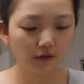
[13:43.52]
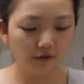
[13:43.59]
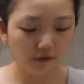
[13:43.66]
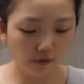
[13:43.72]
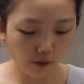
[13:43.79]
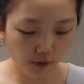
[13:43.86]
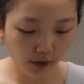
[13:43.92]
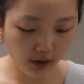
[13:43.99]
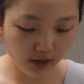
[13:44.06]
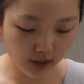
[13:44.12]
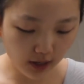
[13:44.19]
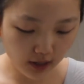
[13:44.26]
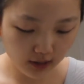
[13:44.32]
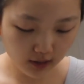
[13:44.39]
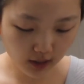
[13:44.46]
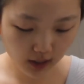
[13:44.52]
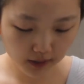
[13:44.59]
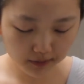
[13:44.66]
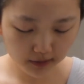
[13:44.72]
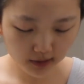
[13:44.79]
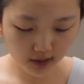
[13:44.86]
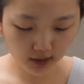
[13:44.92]
For
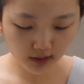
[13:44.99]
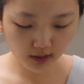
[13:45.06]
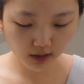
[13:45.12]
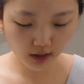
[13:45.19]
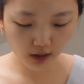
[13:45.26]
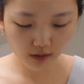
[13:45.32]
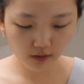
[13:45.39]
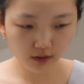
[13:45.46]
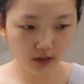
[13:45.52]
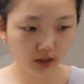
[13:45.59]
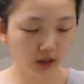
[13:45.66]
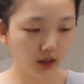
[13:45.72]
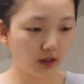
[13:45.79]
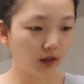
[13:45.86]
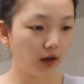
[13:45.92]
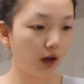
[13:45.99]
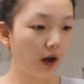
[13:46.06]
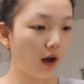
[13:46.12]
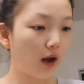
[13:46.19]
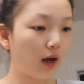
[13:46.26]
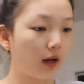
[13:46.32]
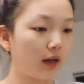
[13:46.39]
nighttime skincare routine,
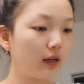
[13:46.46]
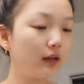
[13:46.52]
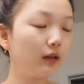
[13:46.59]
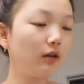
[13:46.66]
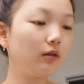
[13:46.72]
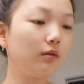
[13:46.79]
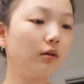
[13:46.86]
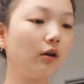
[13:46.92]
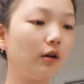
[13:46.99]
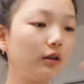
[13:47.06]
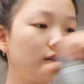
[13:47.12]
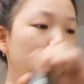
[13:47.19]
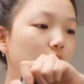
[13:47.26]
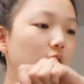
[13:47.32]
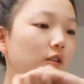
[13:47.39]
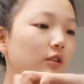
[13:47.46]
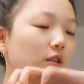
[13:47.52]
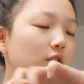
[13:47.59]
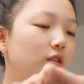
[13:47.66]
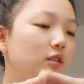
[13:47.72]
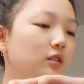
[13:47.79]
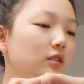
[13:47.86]
I honestly do
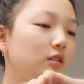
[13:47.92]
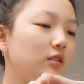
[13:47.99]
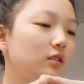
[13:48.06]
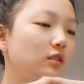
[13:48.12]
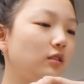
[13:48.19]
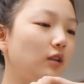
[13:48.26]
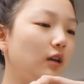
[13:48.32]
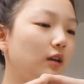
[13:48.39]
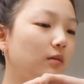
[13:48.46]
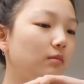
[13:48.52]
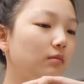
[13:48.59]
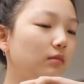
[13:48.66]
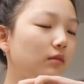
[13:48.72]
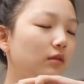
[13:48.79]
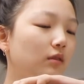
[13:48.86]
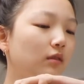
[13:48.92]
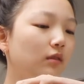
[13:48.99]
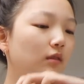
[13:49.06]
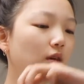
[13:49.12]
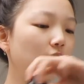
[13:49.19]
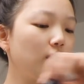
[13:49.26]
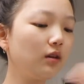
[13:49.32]
the same
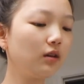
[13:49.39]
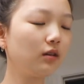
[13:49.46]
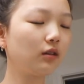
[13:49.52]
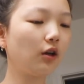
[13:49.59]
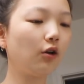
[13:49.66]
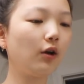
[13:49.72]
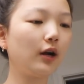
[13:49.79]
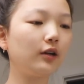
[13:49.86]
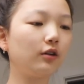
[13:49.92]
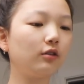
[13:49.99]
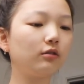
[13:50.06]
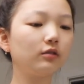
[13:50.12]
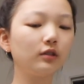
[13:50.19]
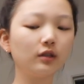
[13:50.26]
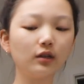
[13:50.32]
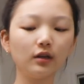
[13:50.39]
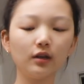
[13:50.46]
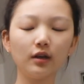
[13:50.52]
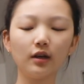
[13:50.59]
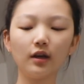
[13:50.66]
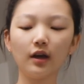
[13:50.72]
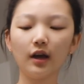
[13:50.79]
thing. No, I don't.
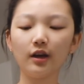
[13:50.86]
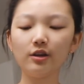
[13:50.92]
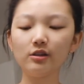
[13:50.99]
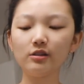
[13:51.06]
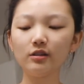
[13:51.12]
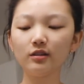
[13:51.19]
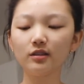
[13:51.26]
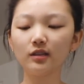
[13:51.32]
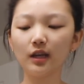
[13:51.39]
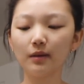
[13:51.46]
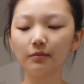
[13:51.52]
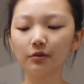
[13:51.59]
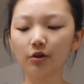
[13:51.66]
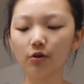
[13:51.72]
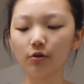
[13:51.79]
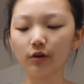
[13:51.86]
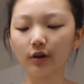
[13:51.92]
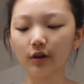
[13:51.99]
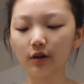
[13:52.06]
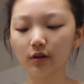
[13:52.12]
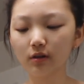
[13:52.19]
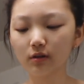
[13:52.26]
I use the same
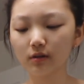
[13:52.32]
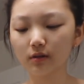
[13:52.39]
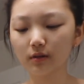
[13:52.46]
toner,